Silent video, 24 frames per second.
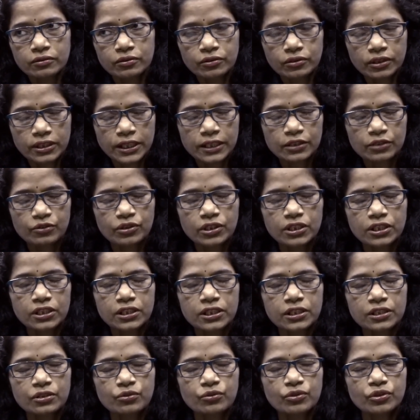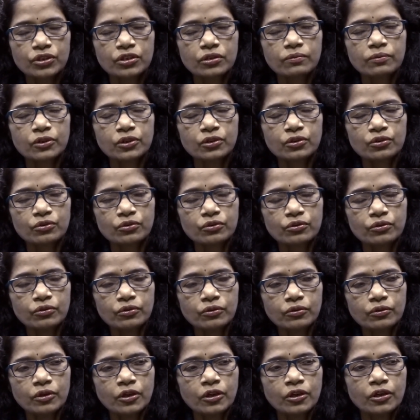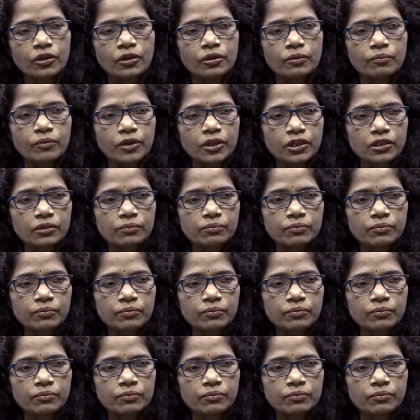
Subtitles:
gradually they switch over to modern